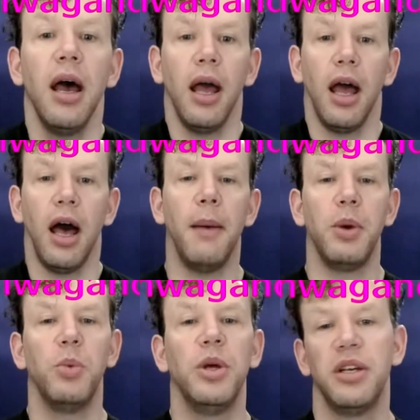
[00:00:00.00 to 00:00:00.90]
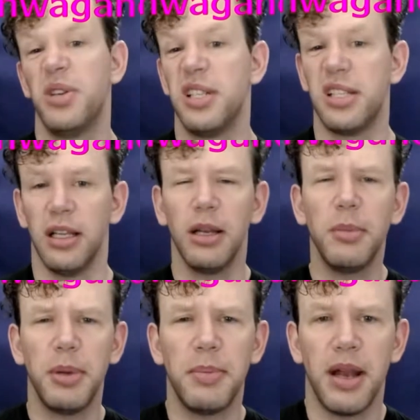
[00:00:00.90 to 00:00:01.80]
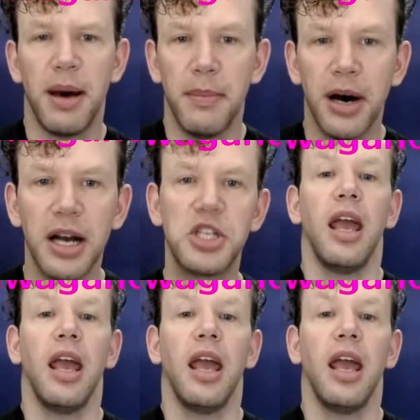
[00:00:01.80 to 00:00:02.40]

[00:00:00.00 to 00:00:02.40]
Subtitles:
It will increase it a little bit, but not much.